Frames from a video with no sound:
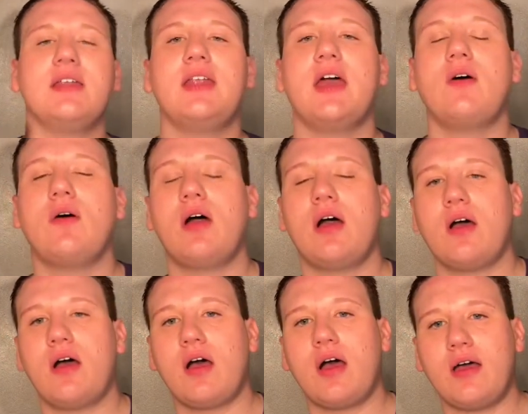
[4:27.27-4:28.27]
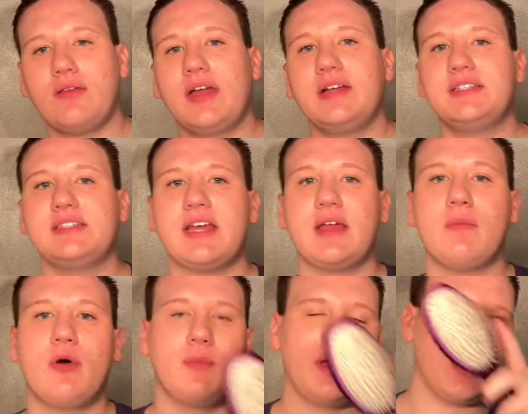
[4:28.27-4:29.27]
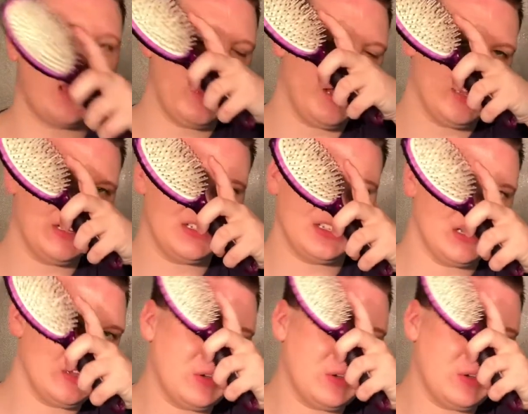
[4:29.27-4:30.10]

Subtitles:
Now, I'd like to take a moment and